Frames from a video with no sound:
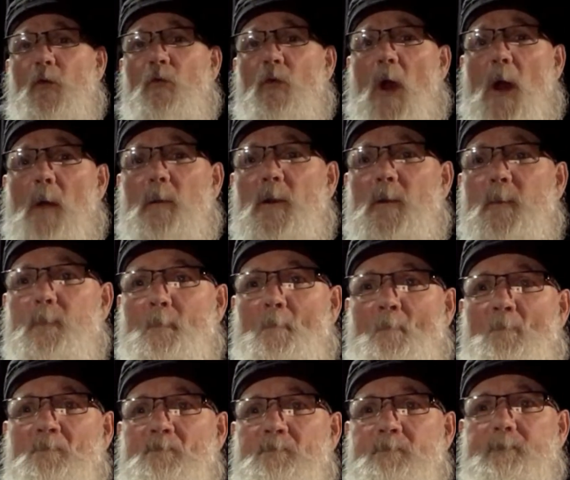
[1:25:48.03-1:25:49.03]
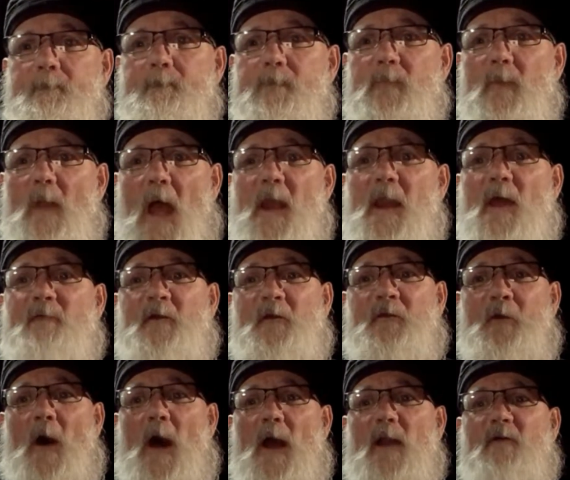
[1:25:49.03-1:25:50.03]
Robert. I never
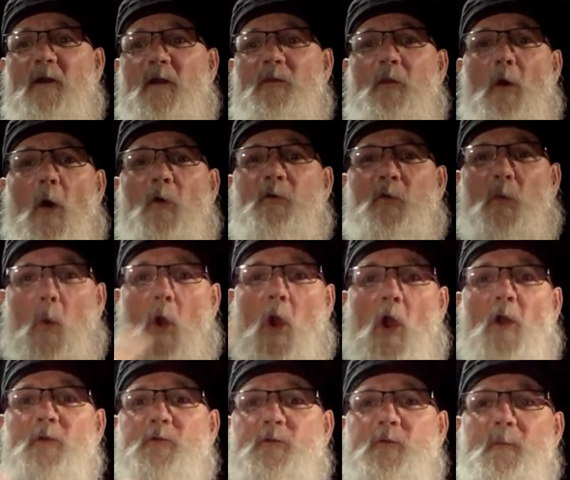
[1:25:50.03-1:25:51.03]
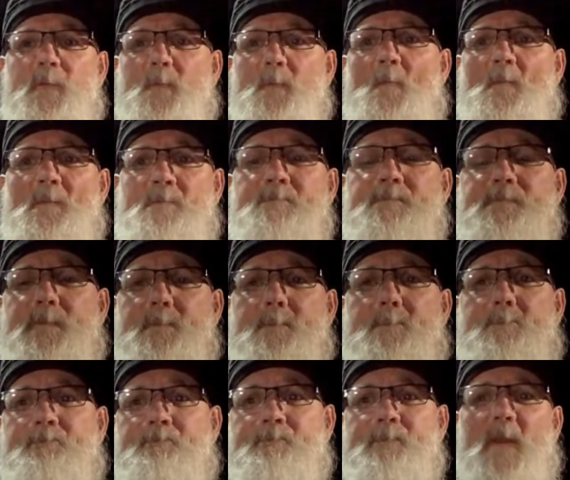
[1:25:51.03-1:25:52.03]
thought of it in those words.
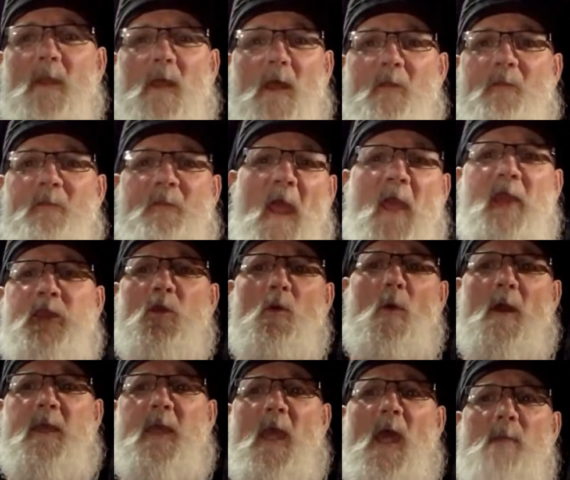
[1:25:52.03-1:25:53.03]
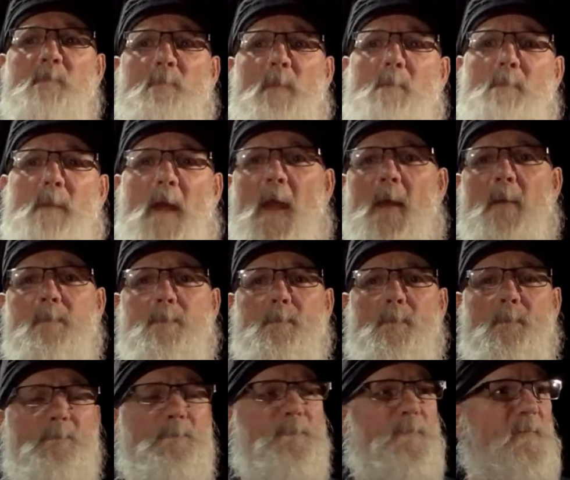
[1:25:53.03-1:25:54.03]
Thank you again, my man,
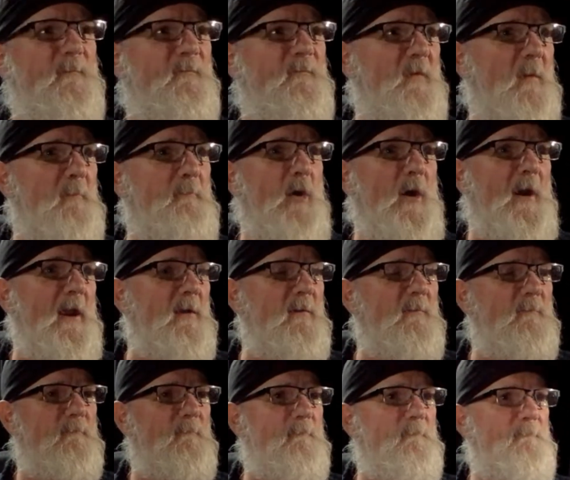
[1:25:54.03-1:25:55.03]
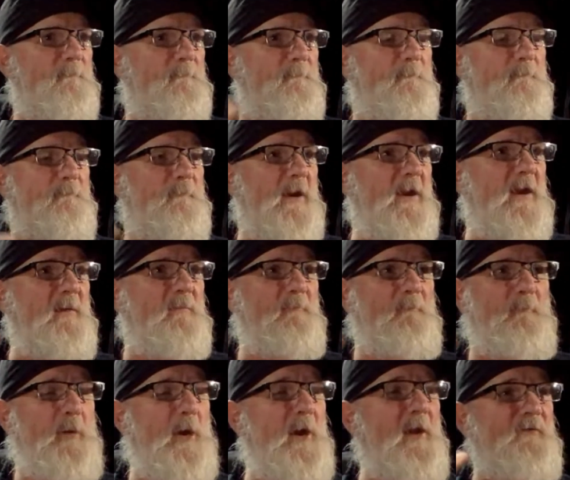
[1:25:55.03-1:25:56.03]
for putting
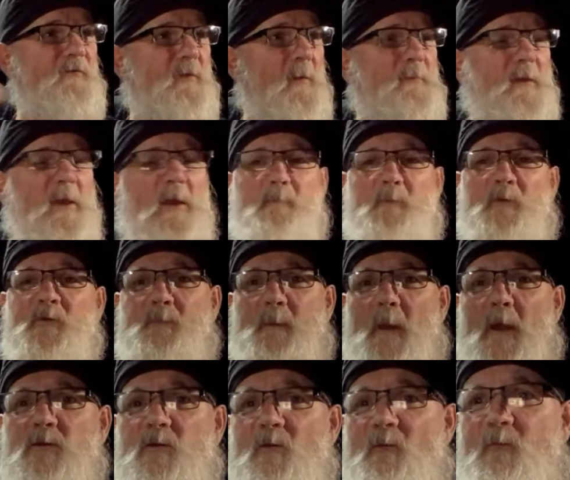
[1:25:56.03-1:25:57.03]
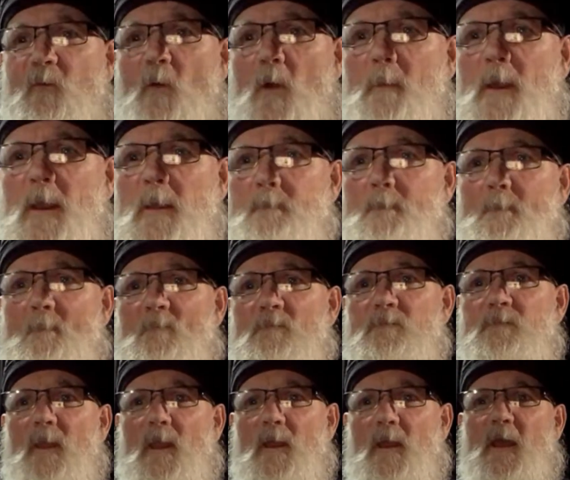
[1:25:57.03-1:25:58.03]
something in perspective for me.
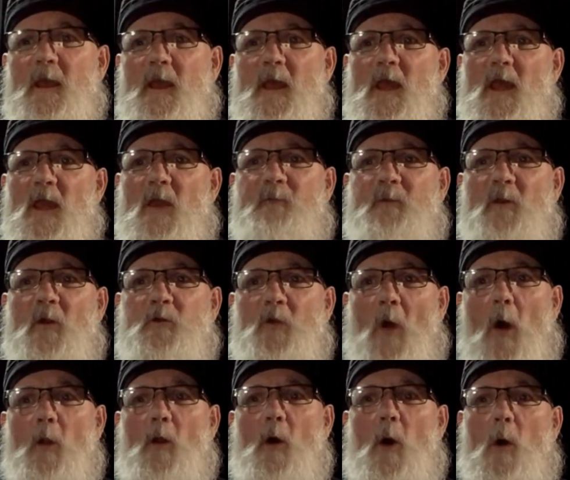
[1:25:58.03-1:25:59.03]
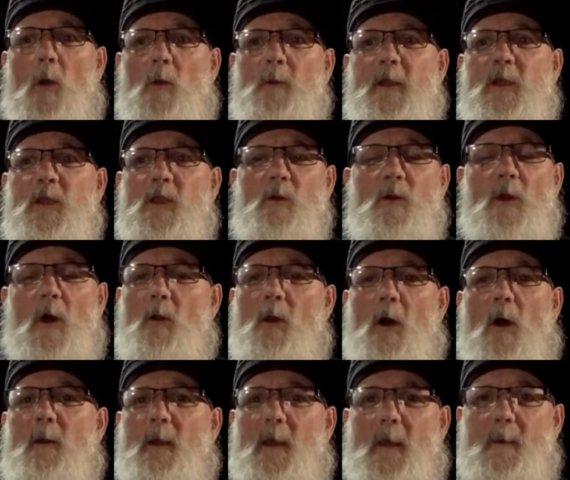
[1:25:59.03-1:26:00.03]
If you don't hold it, you don't
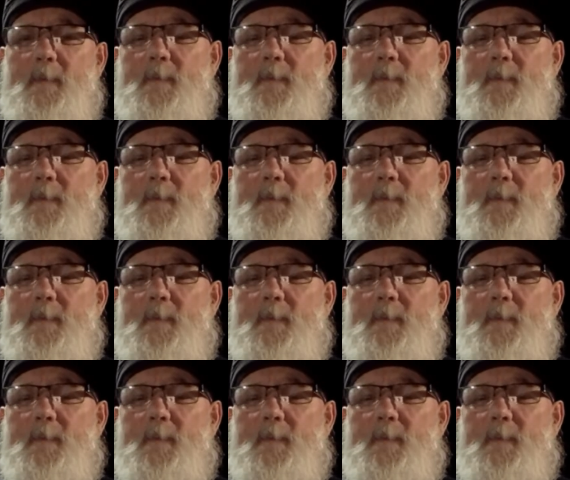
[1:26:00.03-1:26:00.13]
own it.